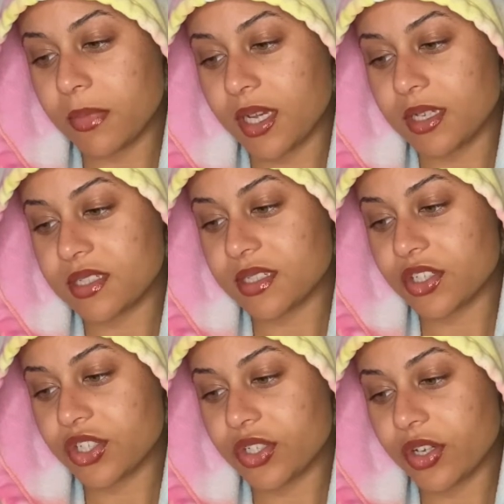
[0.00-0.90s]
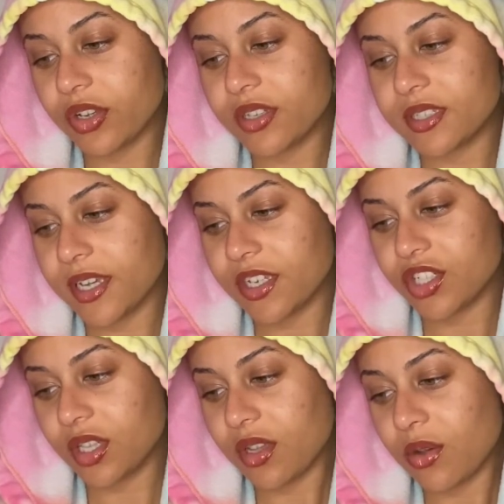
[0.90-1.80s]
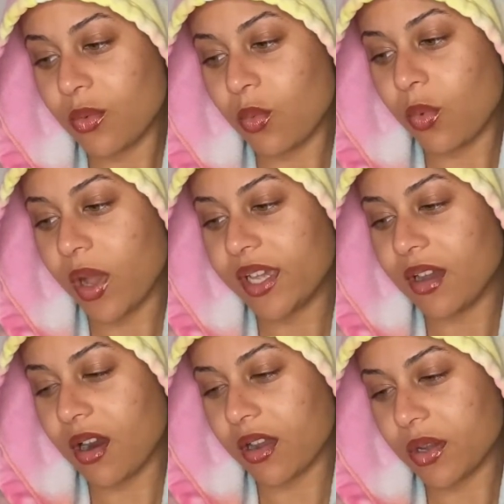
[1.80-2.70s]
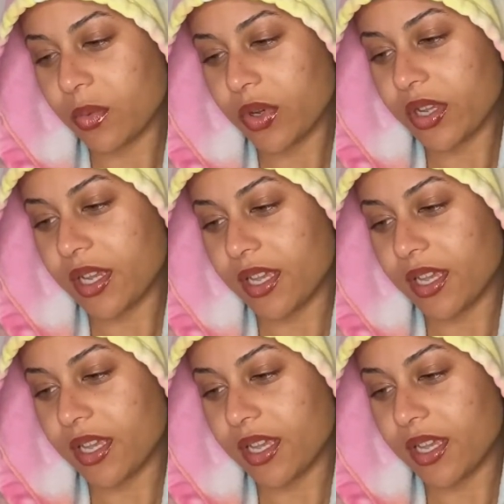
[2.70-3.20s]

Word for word: musk, sugared tangelo, white agarwood,